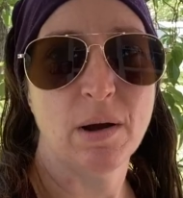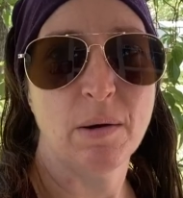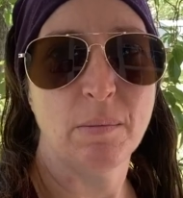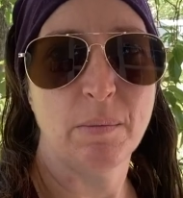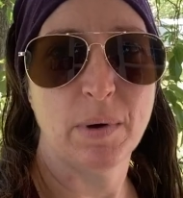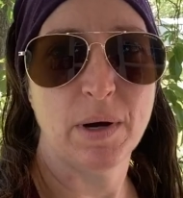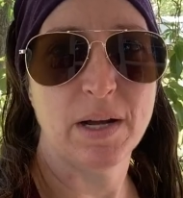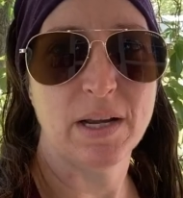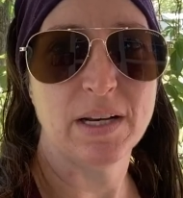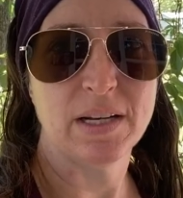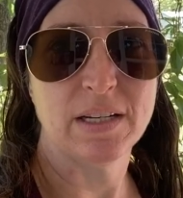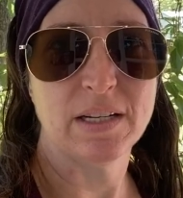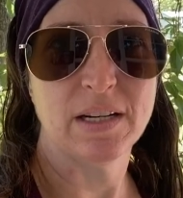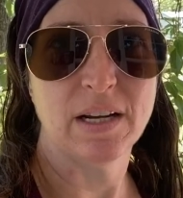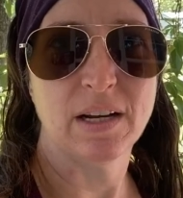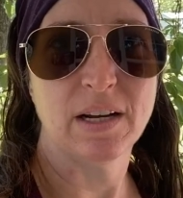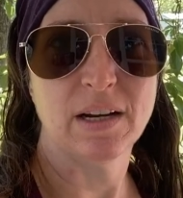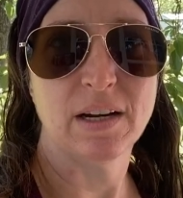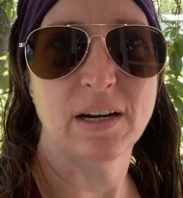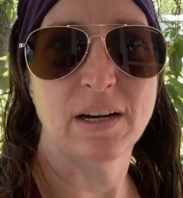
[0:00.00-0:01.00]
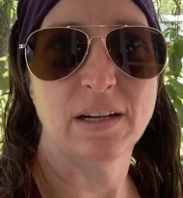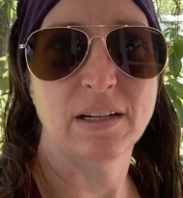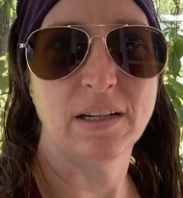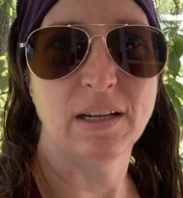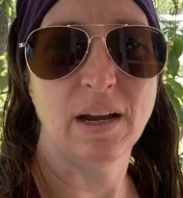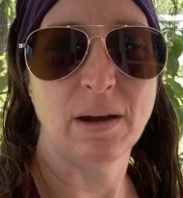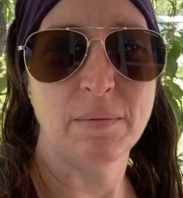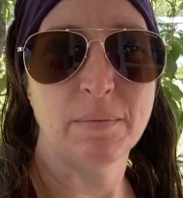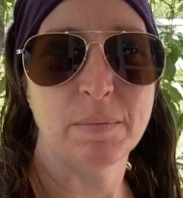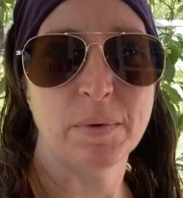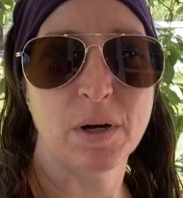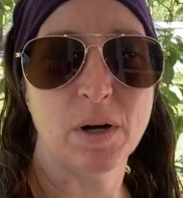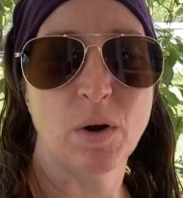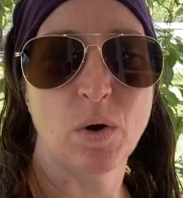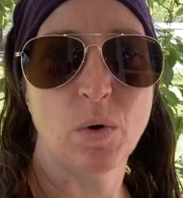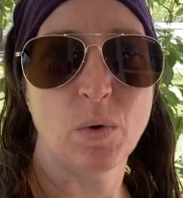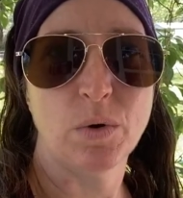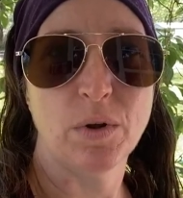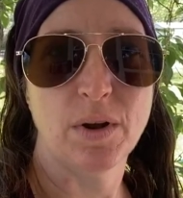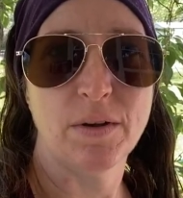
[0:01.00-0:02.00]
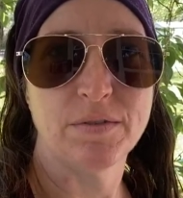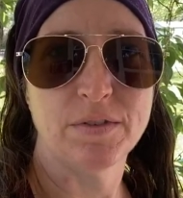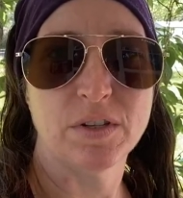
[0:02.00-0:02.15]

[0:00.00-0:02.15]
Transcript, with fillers: but uh, yeah, I'm gonna hold off.